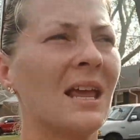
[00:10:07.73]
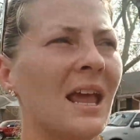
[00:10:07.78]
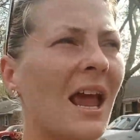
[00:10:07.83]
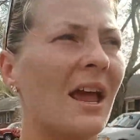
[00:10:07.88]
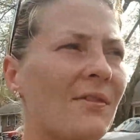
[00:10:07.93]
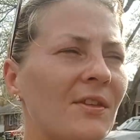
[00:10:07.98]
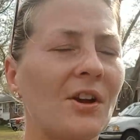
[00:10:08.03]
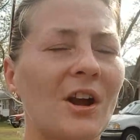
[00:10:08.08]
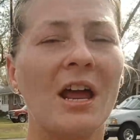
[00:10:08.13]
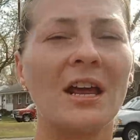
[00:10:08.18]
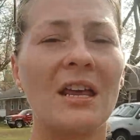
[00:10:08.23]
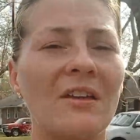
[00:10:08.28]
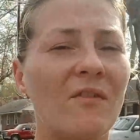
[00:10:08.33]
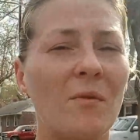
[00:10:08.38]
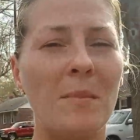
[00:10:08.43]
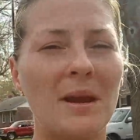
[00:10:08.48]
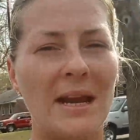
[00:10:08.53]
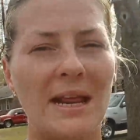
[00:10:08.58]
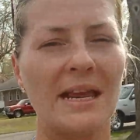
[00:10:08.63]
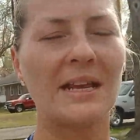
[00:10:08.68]
And they're not giving
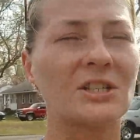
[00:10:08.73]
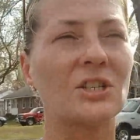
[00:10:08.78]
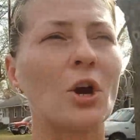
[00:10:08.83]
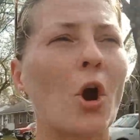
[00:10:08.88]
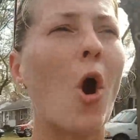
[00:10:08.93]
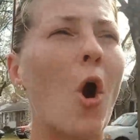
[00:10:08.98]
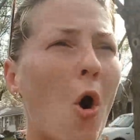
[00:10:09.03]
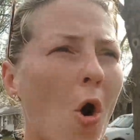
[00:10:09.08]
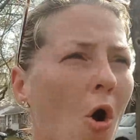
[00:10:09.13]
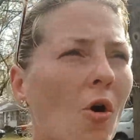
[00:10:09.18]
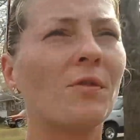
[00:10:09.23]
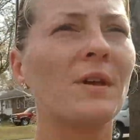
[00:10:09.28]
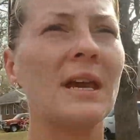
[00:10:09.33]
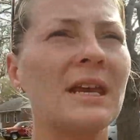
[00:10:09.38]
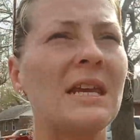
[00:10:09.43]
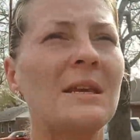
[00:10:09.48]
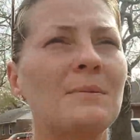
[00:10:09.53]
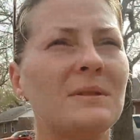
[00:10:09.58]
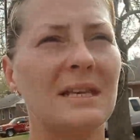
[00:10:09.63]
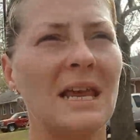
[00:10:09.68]
me an answer. All they
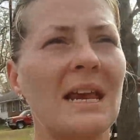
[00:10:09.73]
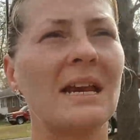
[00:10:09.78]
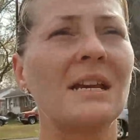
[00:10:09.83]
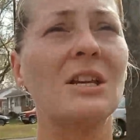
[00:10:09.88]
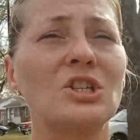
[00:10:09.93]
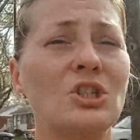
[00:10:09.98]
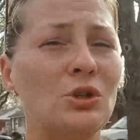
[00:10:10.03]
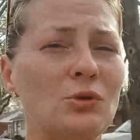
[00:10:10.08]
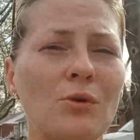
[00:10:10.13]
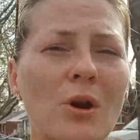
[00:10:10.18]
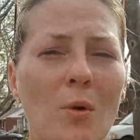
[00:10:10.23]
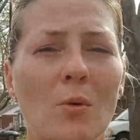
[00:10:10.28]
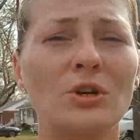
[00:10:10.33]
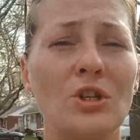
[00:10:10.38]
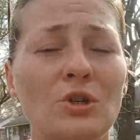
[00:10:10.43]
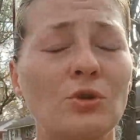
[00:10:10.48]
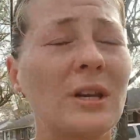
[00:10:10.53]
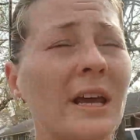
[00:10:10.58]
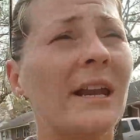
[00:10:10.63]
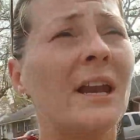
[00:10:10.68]
keep saying is, you know what
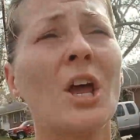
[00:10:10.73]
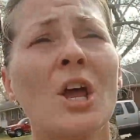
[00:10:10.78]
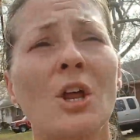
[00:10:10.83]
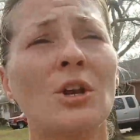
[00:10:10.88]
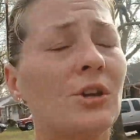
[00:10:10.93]
you did.